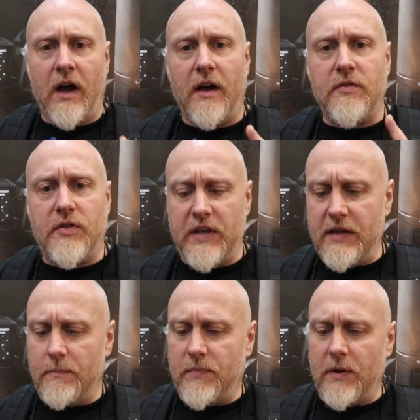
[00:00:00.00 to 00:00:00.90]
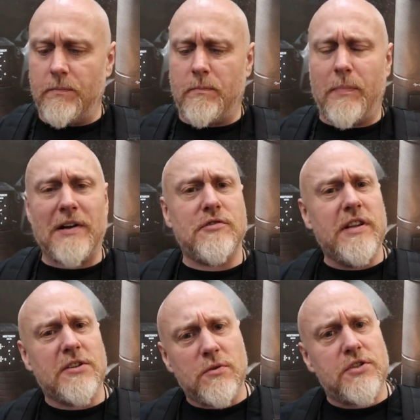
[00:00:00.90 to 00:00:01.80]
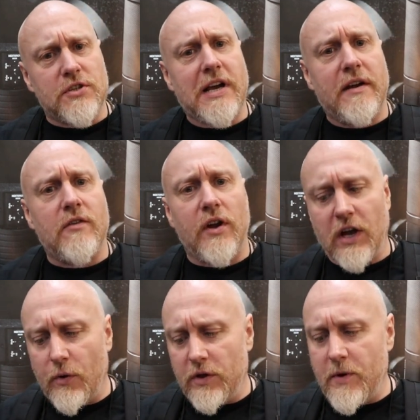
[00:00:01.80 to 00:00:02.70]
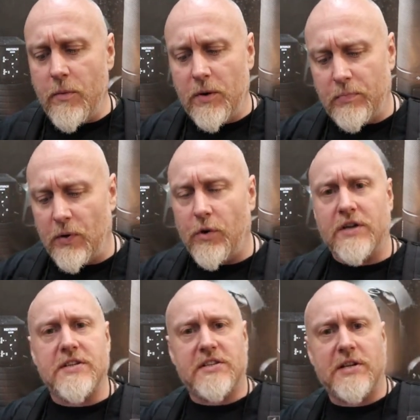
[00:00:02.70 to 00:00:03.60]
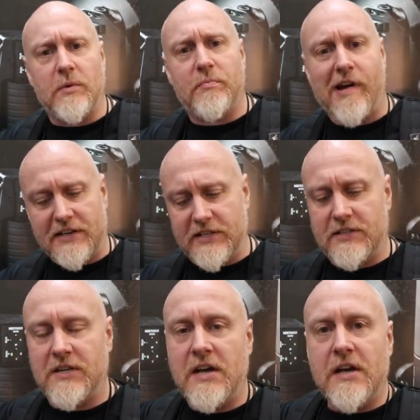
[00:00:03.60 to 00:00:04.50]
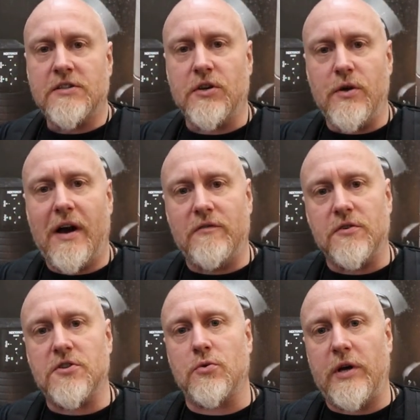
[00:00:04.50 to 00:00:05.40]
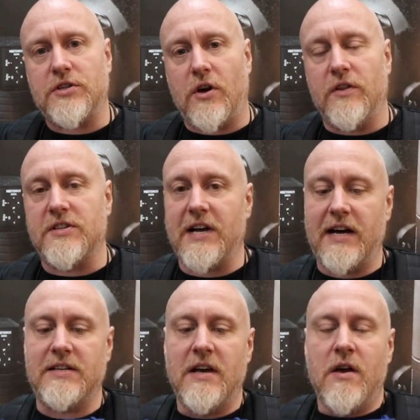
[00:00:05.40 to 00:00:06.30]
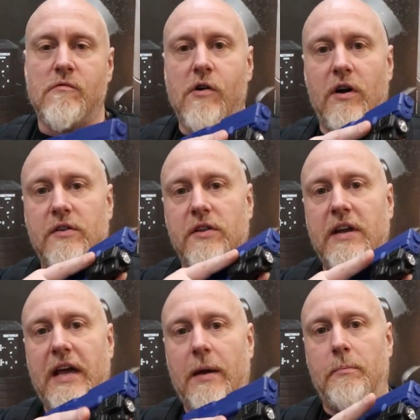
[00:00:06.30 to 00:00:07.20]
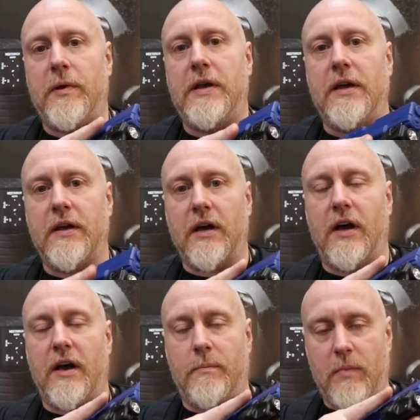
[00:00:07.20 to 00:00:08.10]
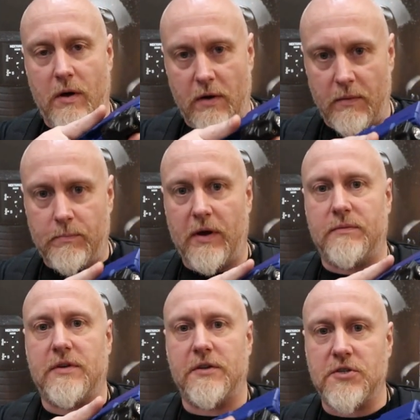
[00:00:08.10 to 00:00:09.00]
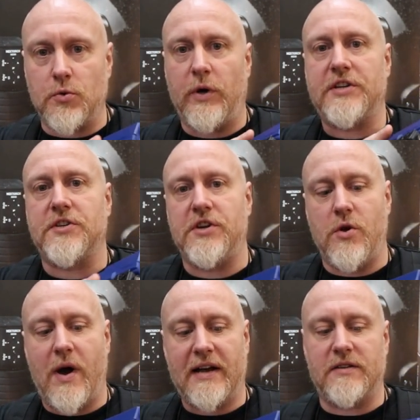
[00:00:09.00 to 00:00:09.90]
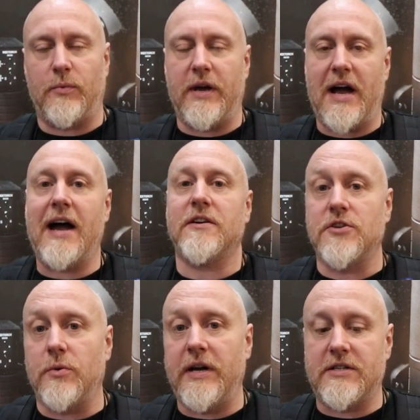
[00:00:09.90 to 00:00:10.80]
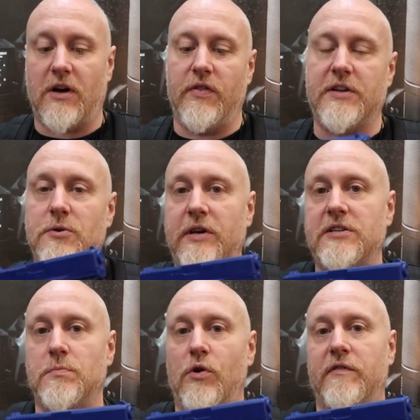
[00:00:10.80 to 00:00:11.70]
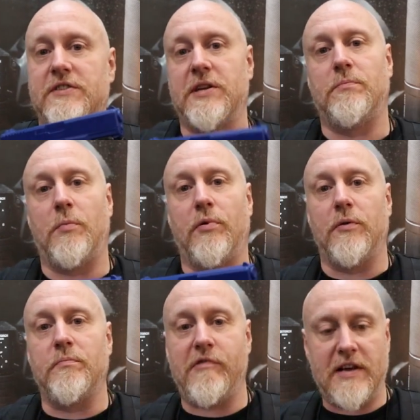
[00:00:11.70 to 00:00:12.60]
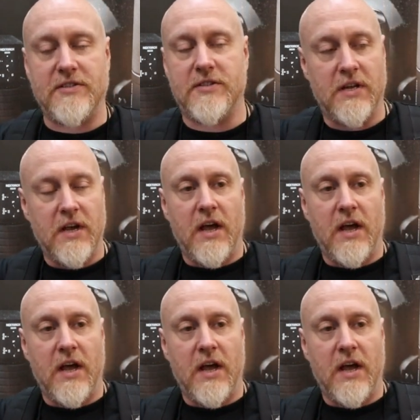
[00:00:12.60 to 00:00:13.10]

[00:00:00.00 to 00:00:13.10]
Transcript: Uh, the, the battery in this one's just kind of gone low at the moment, but it works in a similar practice. So you have your switch on the side, rather than it being a, a, a, a switch that you activate, actuate. On this one, it's more of a simple button press.